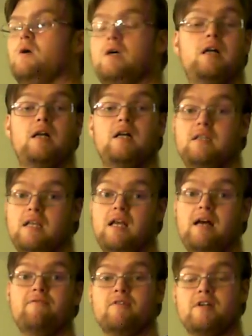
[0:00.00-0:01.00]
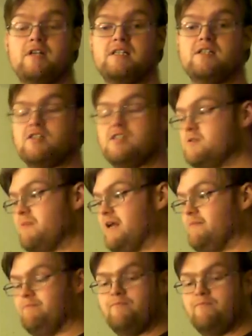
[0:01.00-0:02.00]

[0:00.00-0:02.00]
well, a lot for an attention span.